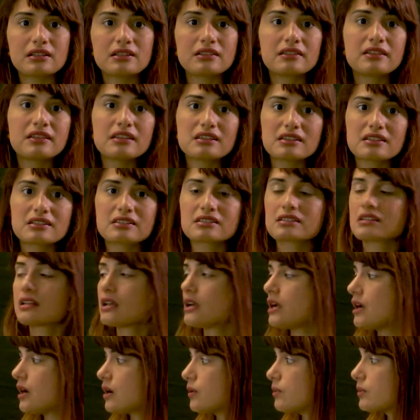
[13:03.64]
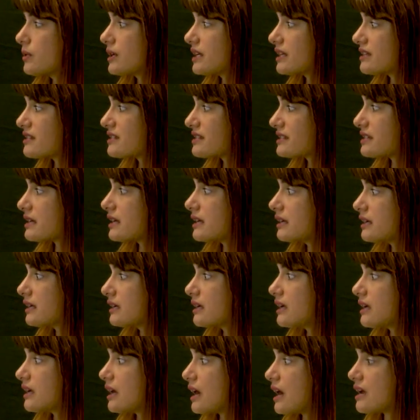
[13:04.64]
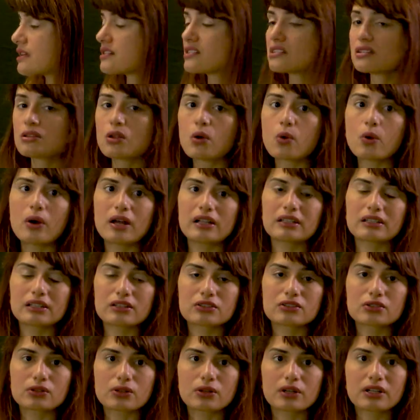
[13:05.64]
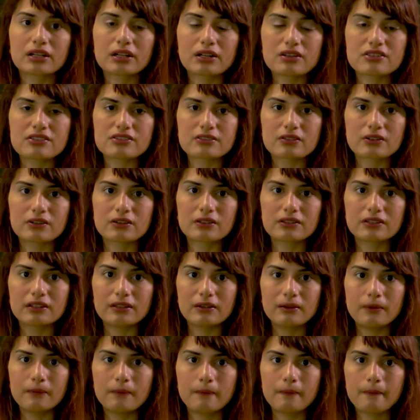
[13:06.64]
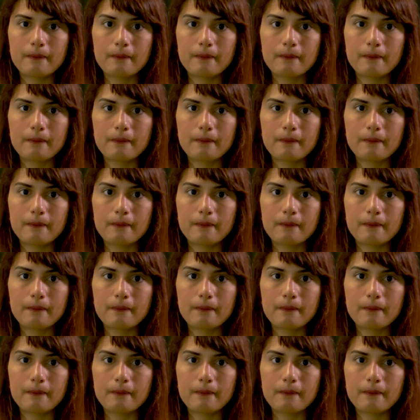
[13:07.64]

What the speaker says: And this, we can say, has low eleatoric uncertainty.